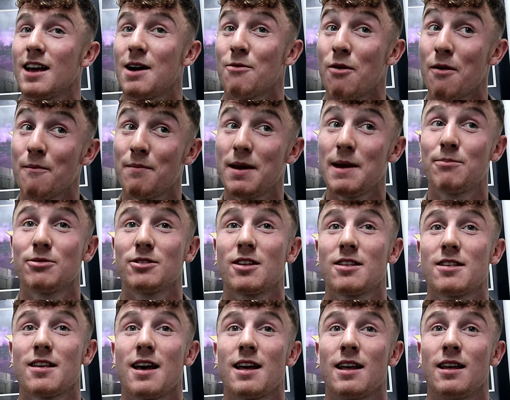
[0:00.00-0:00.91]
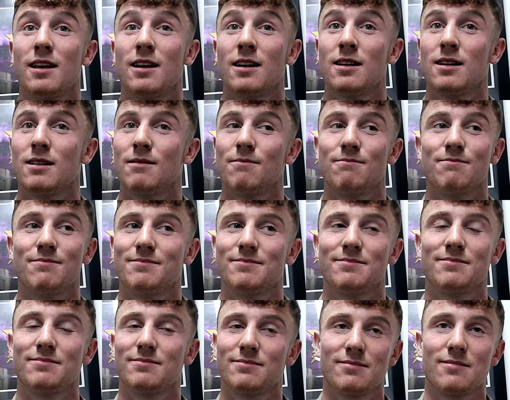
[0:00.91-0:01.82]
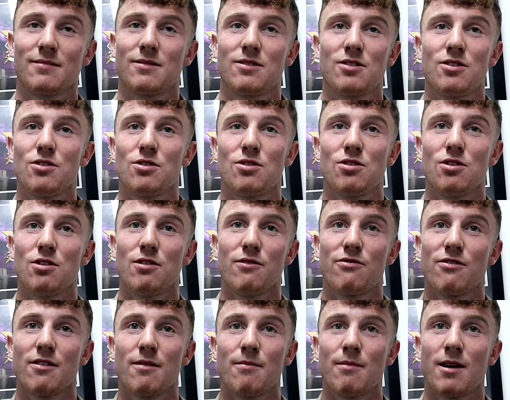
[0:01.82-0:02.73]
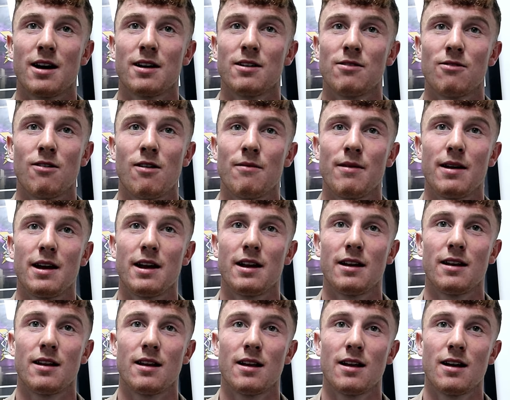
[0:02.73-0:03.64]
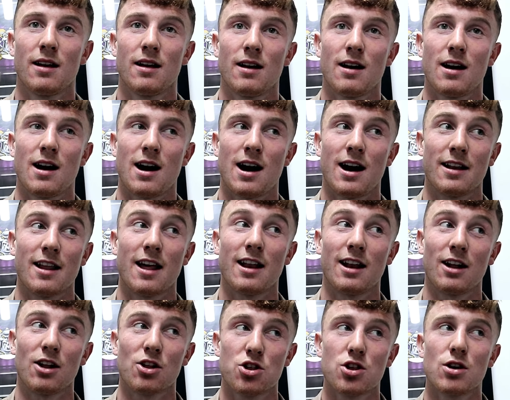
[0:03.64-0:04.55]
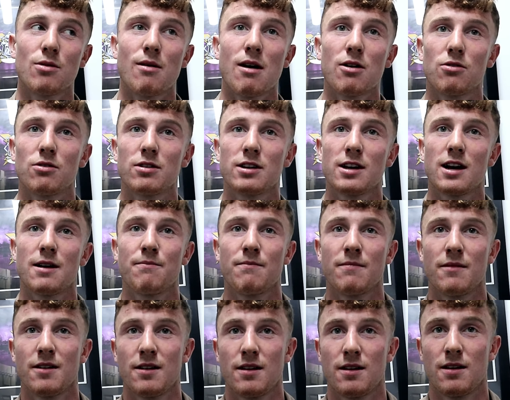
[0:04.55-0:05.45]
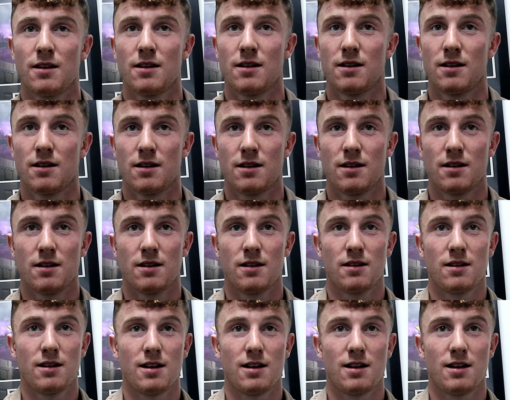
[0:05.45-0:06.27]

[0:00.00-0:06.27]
yeah, I want people to say, too soon for him, that, you know what I mean? Yeah, yeah. And then I'll show up with him. well,